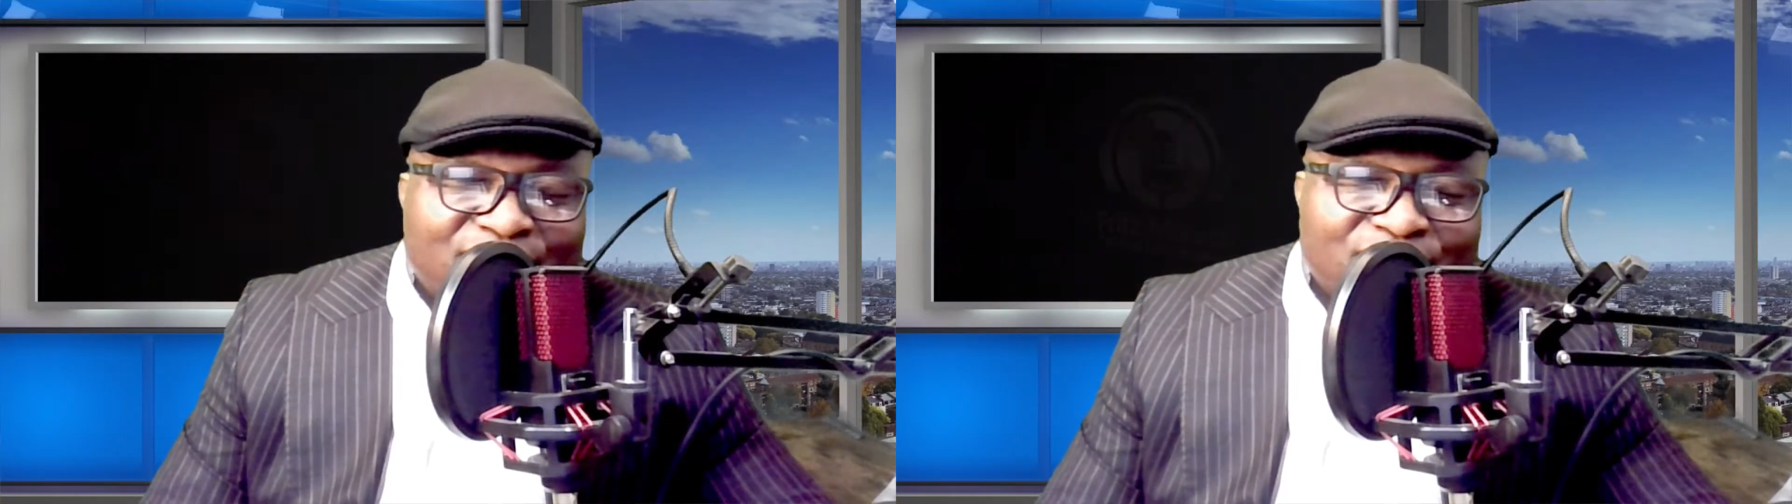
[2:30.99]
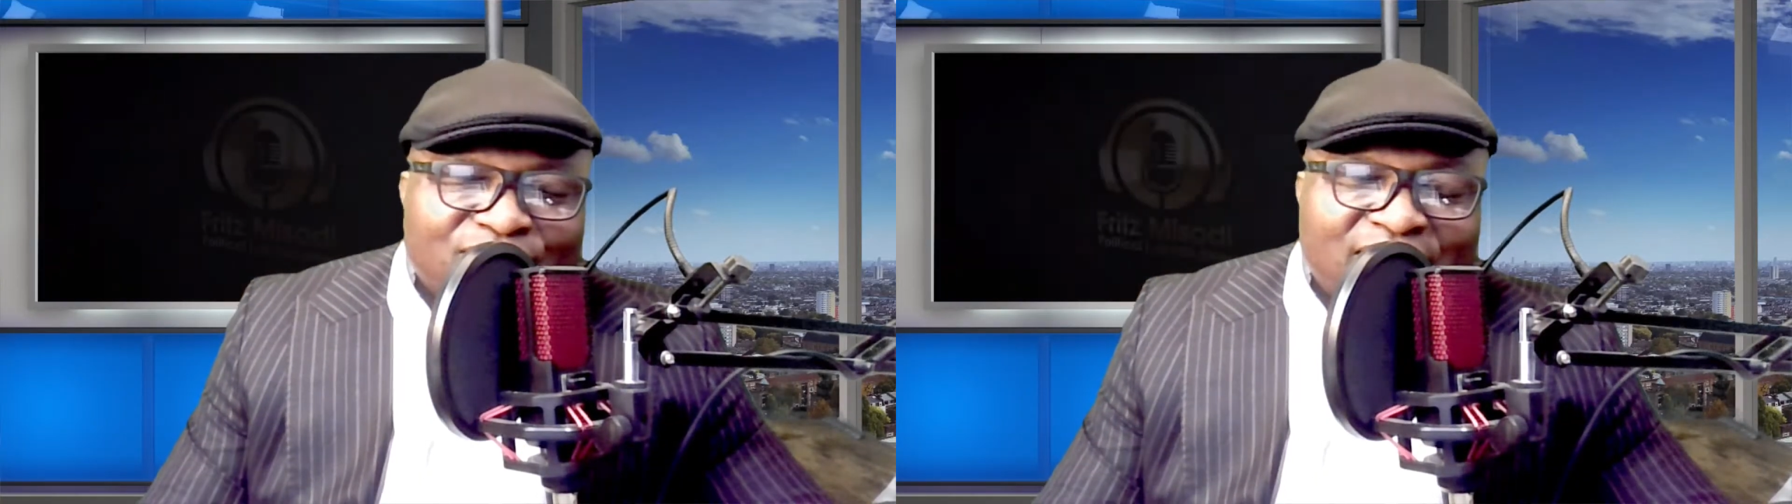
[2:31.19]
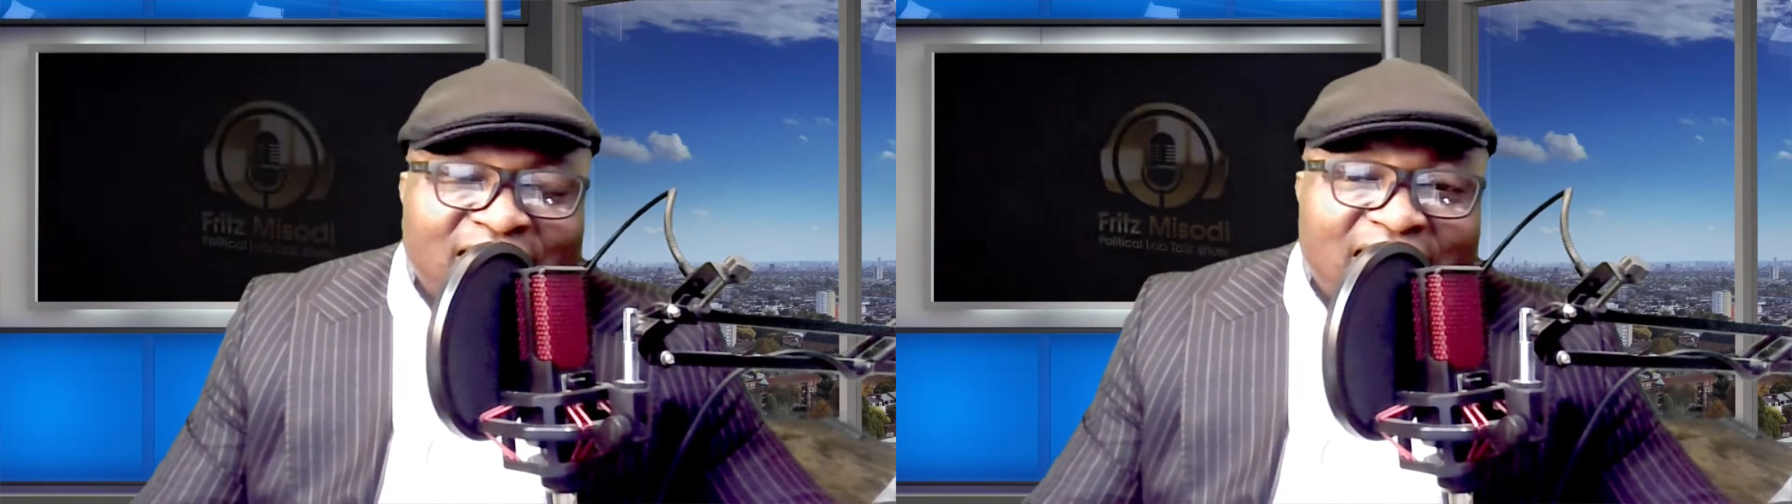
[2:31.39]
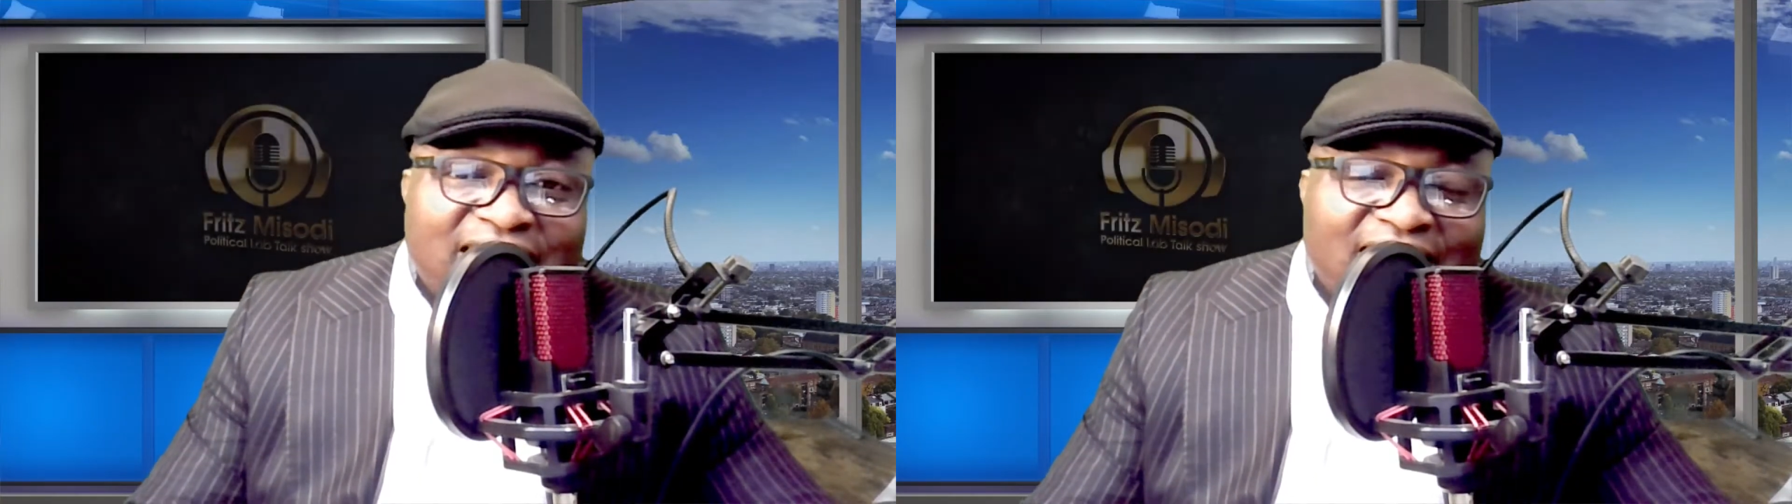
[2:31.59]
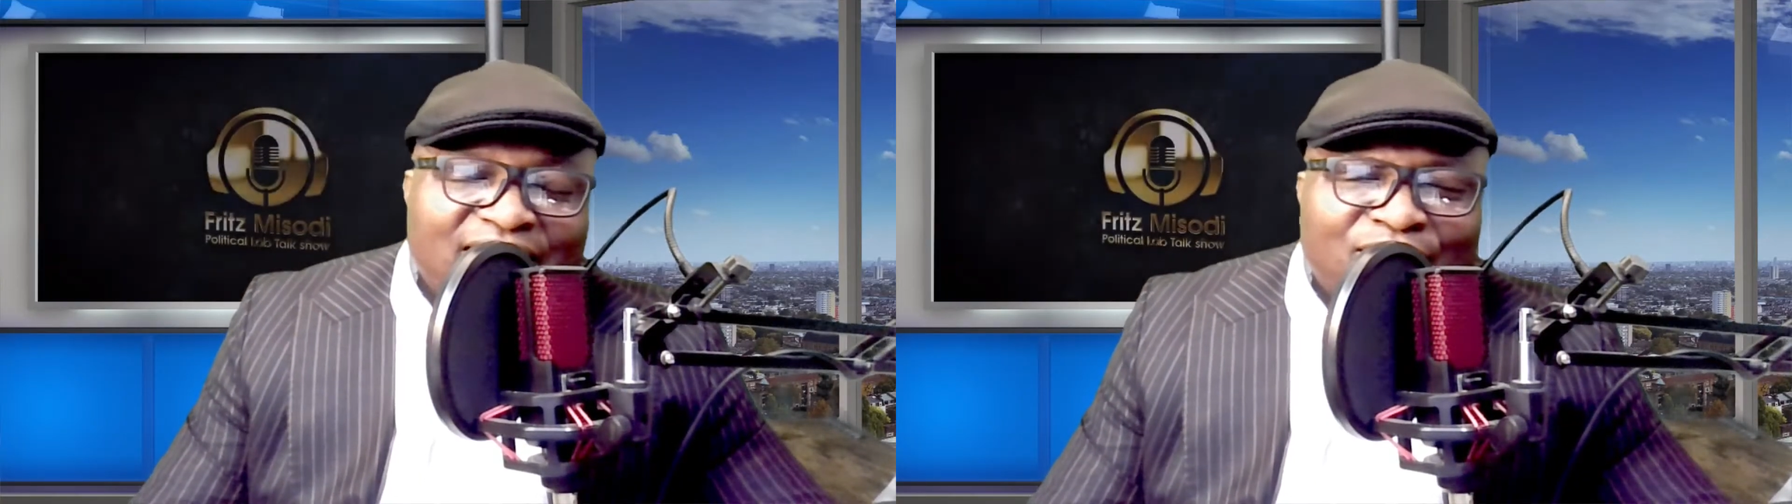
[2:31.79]
to a
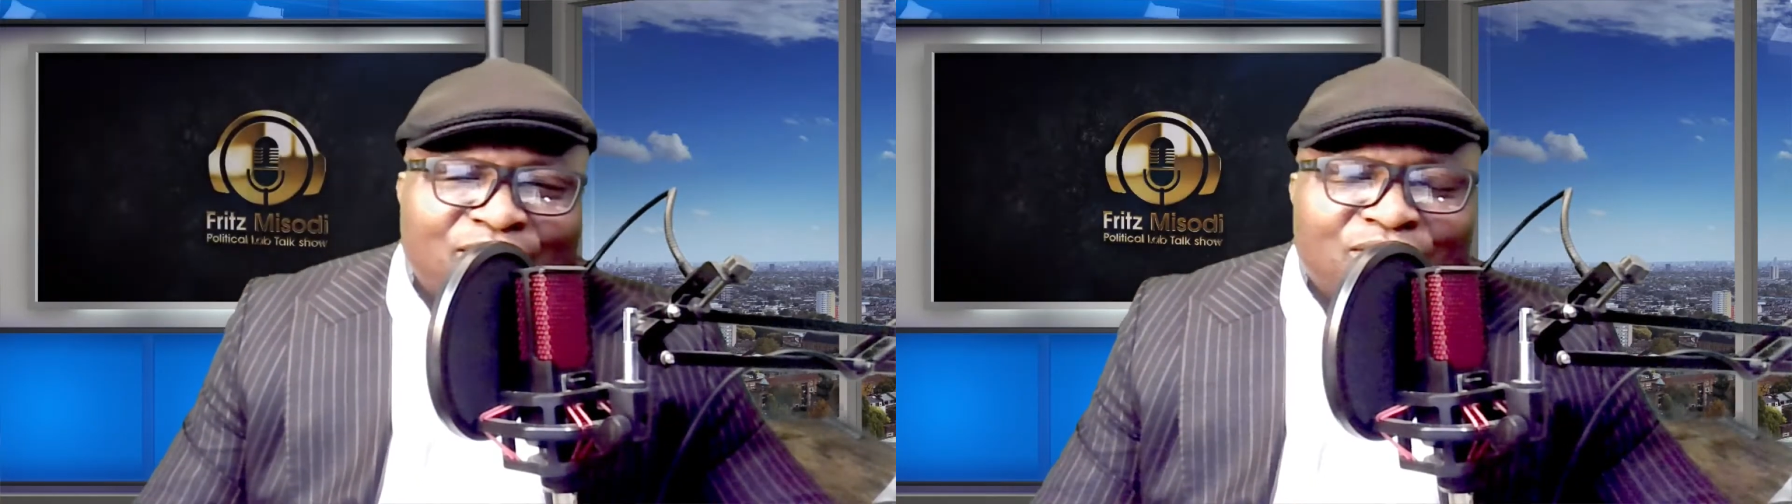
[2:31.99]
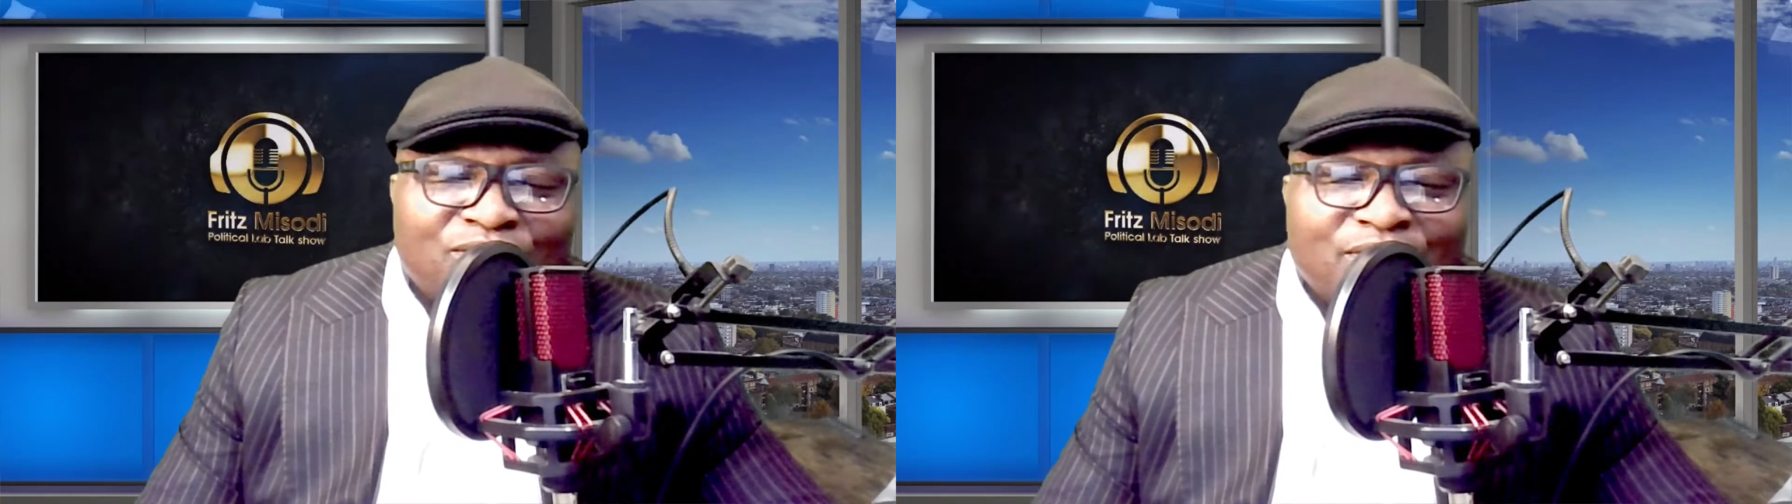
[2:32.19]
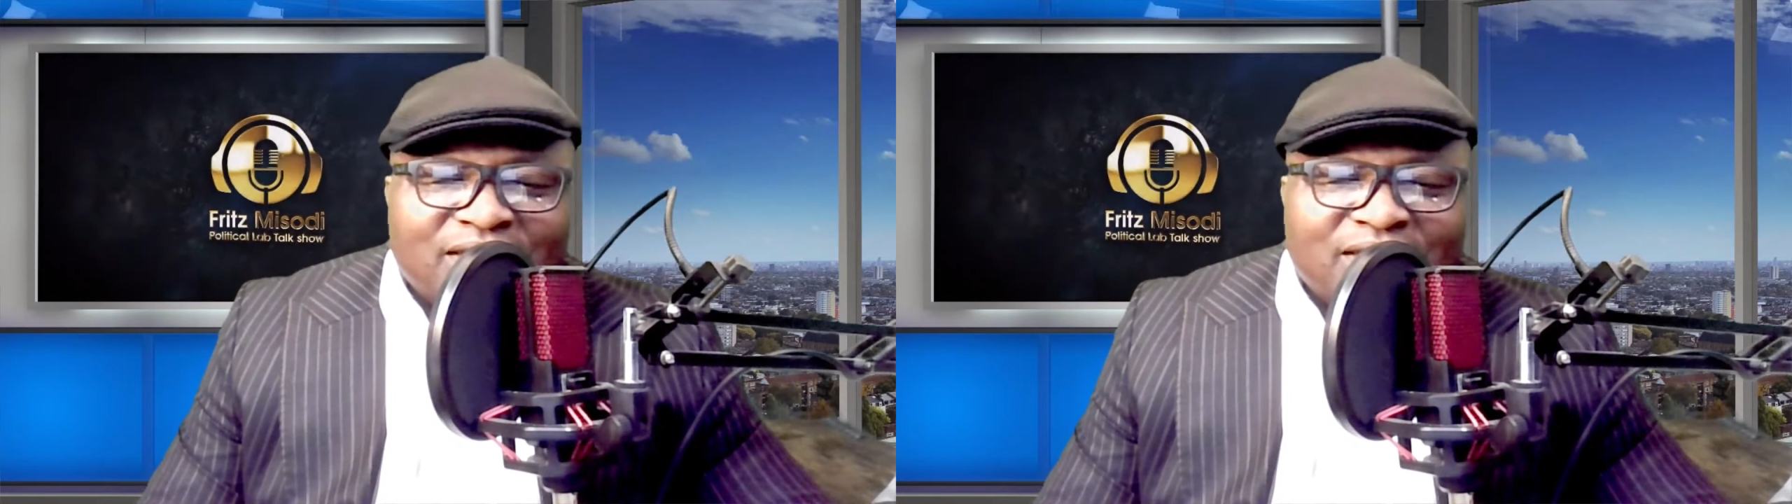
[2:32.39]
Ghanaian though,